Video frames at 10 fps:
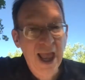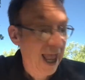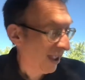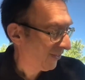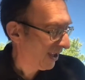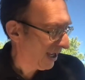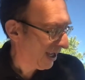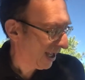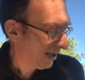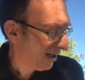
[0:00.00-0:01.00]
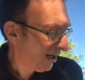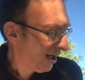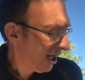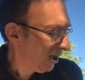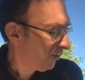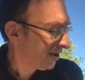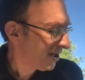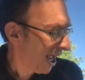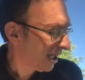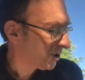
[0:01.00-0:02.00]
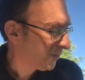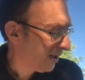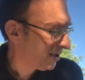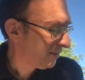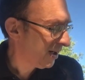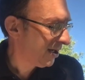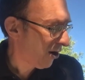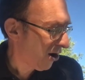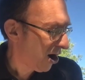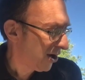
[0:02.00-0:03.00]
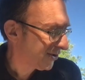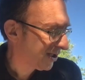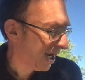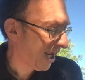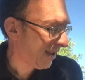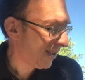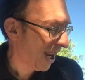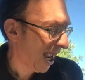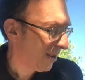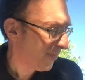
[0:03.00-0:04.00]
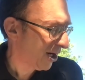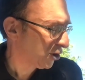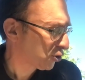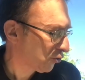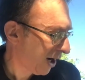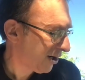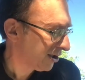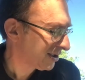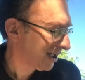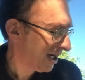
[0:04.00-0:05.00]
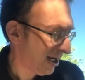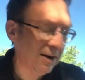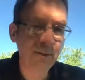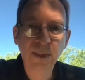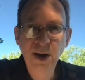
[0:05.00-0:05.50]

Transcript: At the end, he would not speak to me at all, saying that I had been a traitor to him